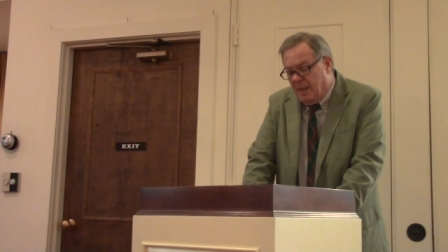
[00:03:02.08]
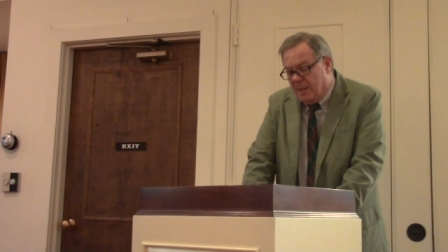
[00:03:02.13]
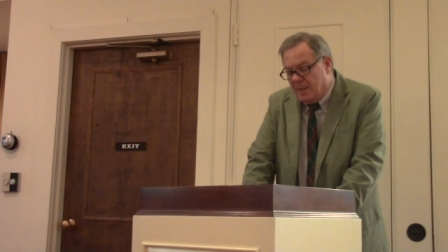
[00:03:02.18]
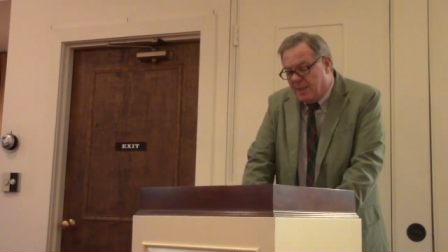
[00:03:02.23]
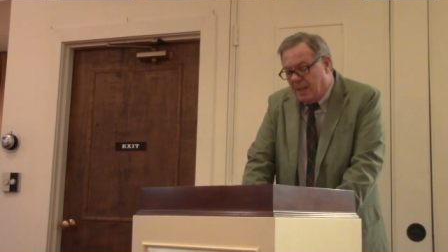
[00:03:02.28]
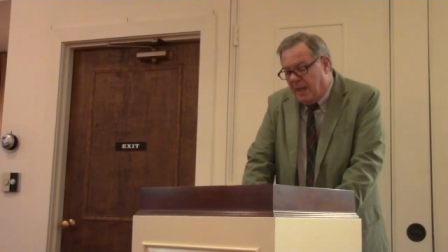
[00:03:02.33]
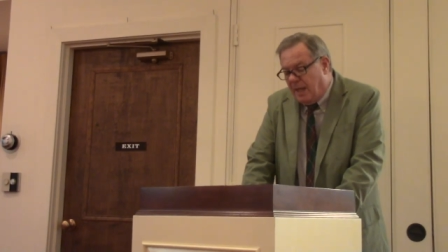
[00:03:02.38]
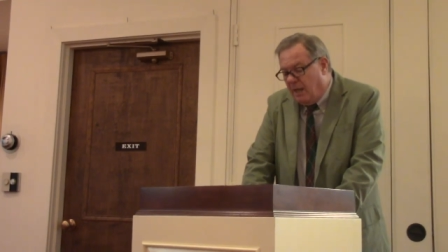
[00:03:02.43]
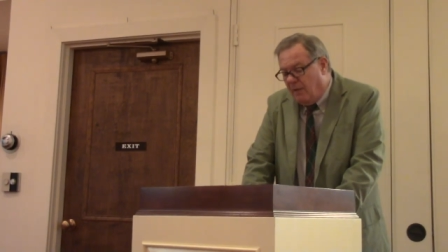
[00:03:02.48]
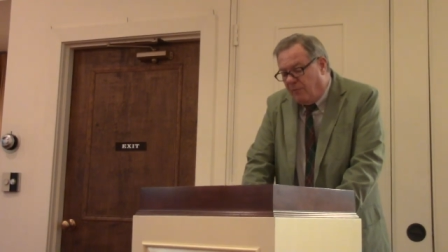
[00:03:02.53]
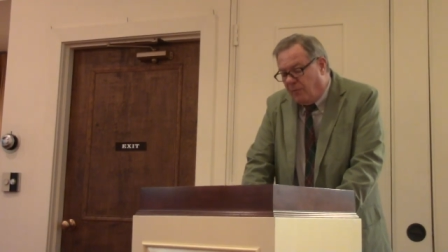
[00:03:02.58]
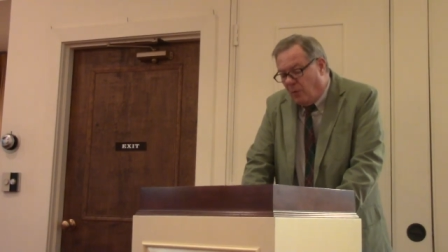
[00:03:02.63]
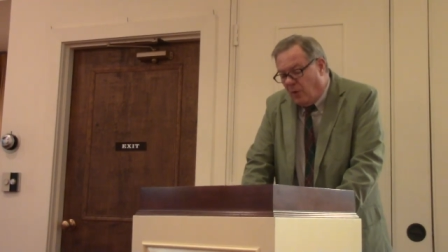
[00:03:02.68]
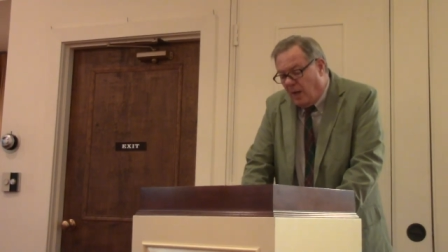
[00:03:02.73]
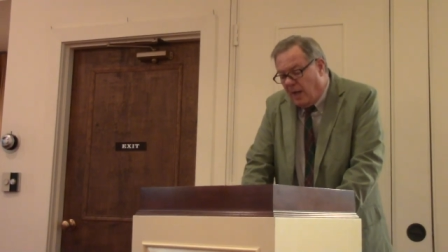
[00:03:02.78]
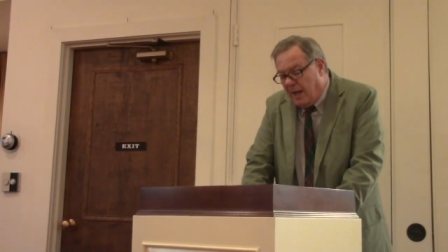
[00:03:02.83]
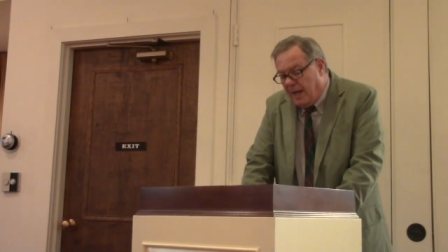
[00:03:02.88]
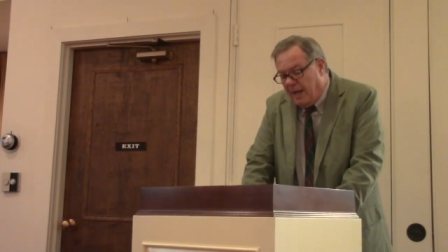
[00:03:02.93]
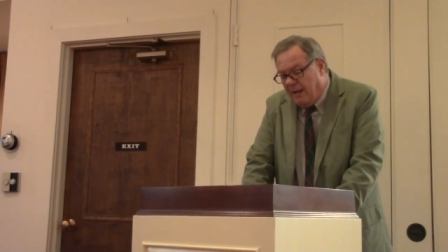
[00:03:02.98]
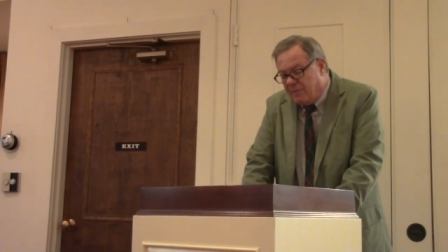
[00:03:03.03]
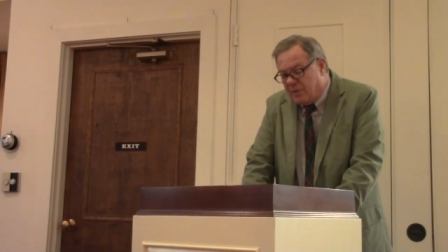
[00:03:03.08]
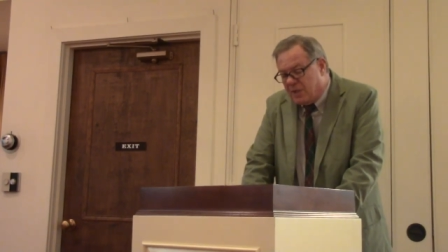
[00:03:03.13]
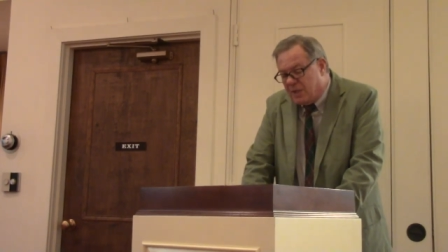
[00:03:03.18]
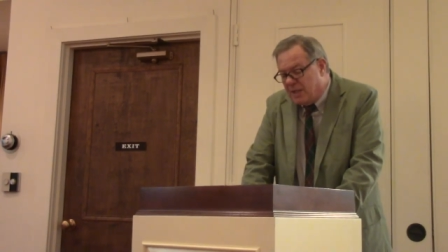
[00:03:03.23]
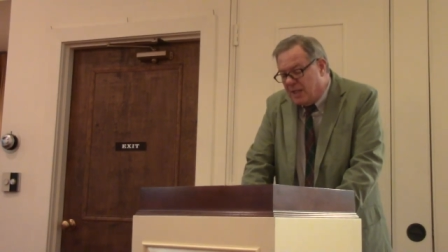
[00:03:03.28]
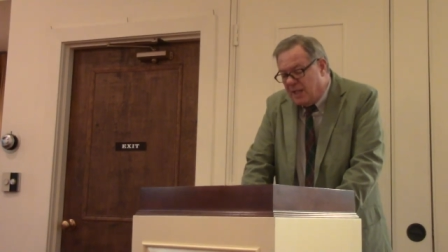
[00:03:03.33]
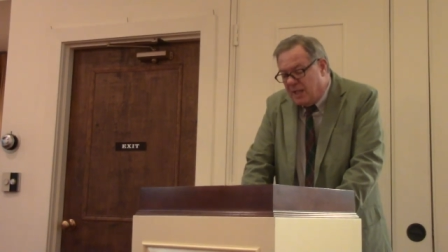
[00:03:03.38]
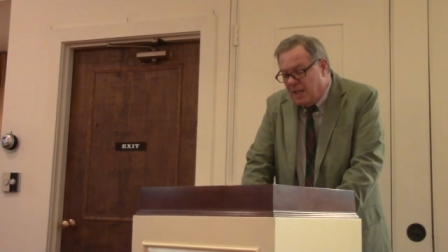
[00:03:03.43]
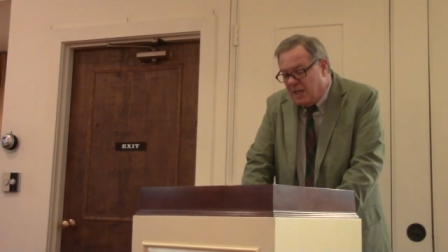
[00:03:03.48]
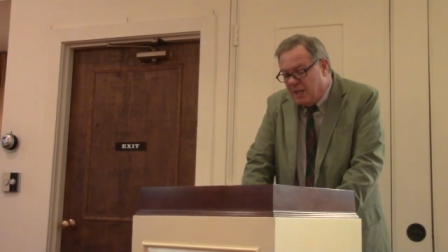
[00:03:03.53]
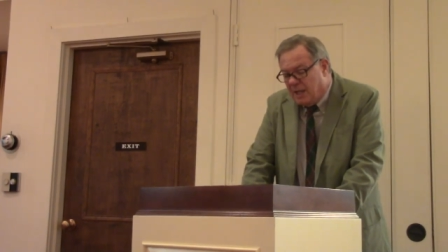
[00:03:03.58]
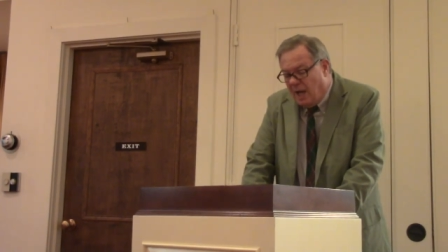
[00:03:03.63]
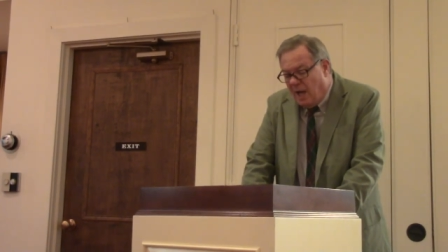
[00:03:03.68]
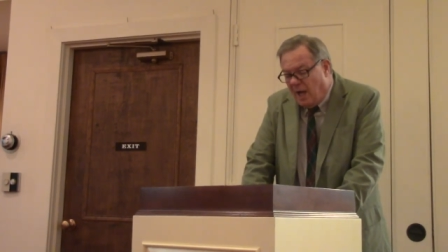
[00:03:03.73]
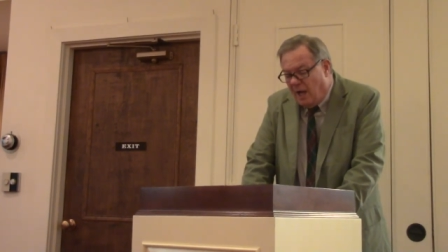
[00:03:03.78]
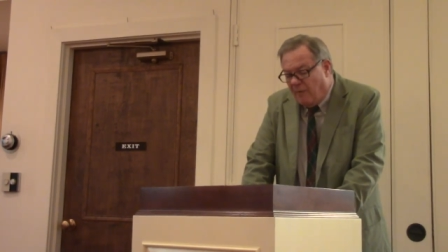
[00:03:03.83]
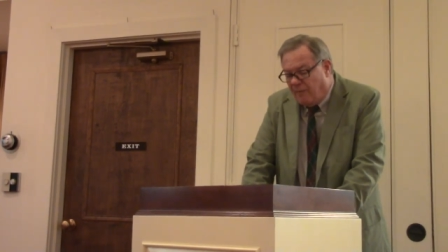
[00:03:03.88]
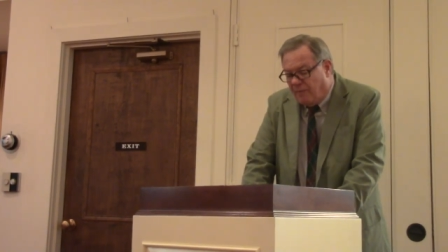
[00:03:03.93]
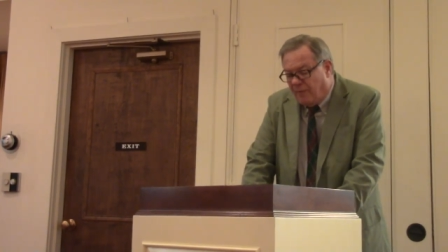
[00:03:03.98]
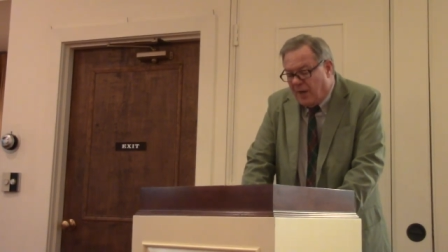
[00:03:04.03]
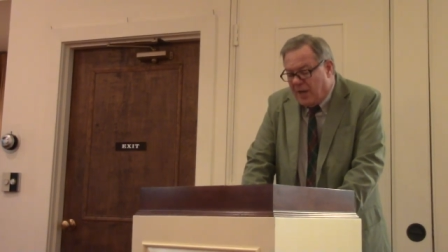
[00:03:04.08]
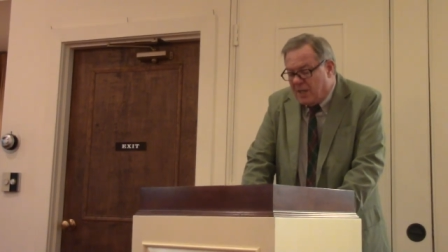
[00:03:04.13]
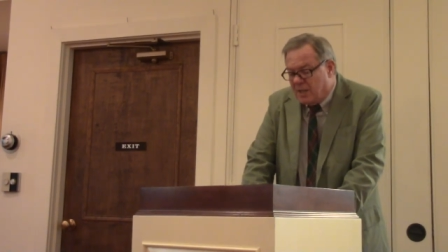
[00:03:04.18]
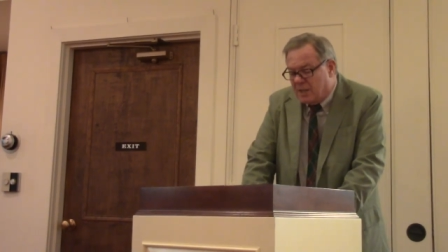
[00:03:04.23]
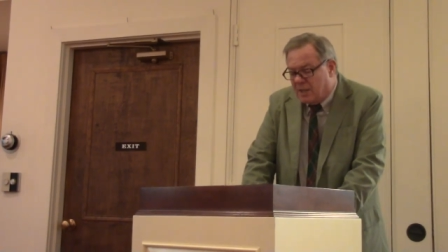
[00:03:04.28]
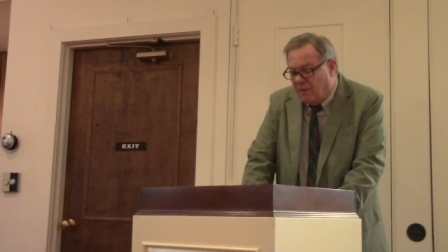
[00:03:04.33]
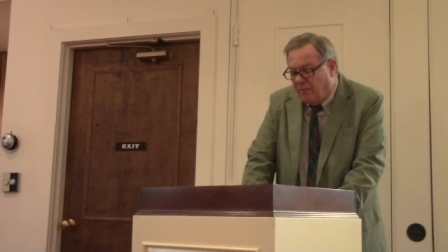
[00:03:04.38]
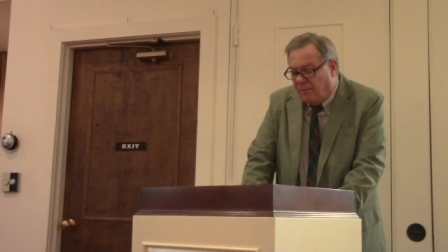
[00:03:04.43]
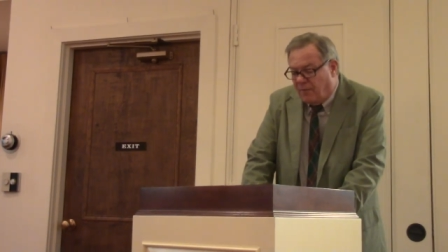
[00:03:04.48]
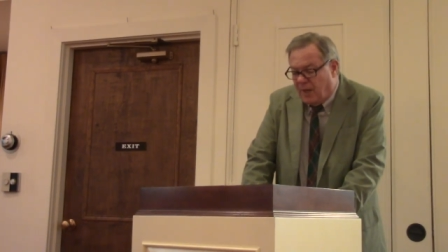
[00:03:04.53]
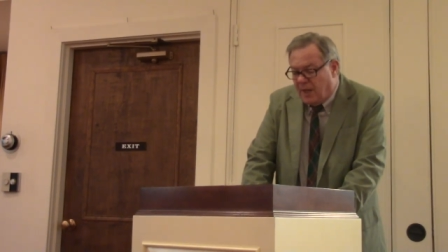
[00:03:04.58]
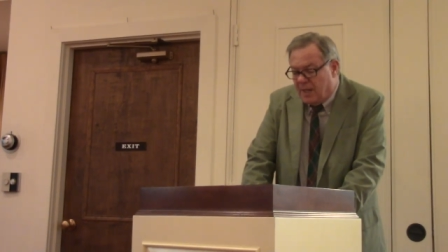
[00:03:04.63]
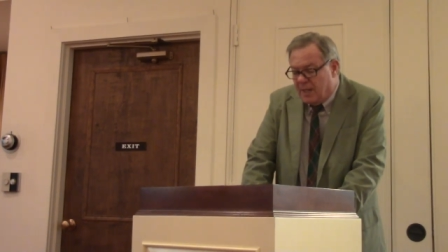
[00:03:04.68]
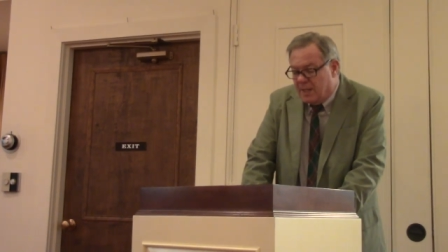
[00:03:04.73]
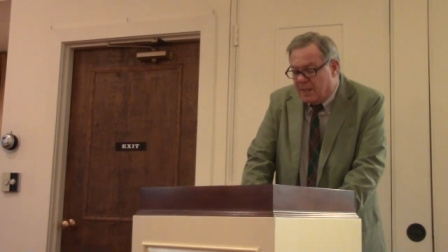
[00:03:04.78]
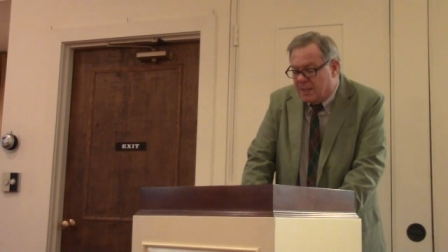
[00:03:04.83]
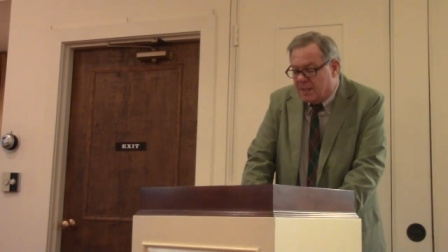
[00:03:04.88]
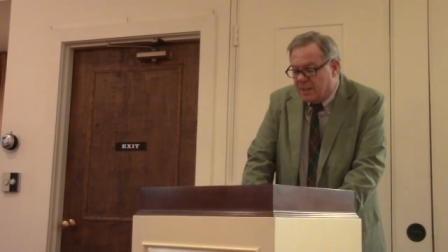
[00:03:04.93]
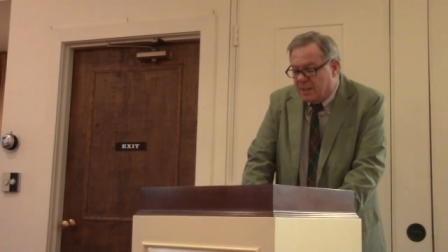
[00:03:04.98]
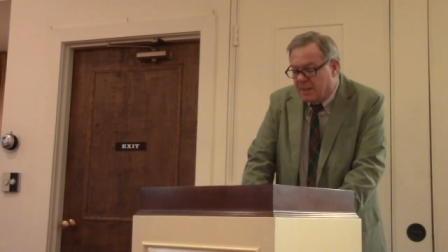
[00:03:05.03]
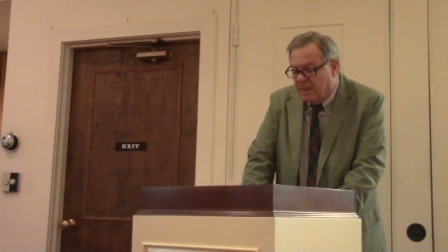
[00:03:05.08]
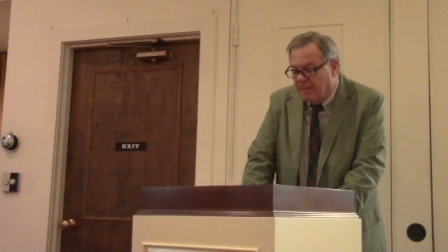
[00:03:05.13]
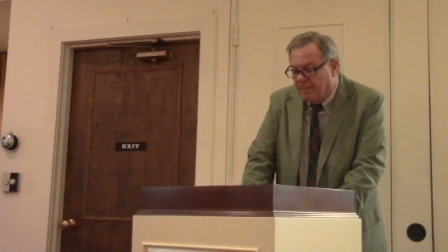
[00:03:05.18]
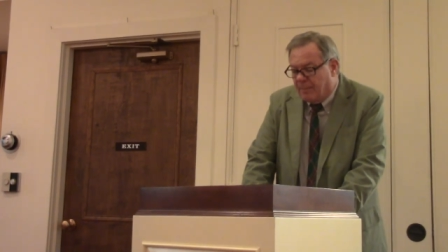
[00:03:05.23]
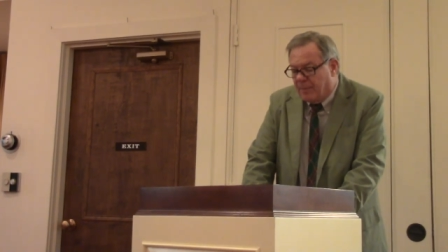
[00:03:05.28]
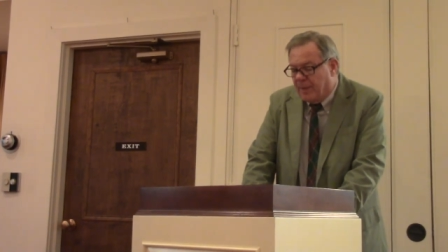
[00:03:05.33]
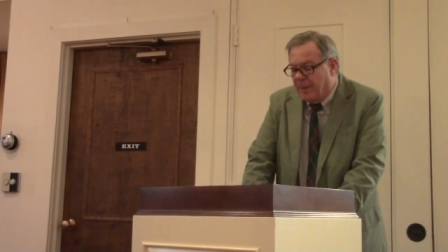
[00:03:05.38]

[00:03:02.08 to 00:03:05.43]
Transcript: saying, For I have seen God face to face,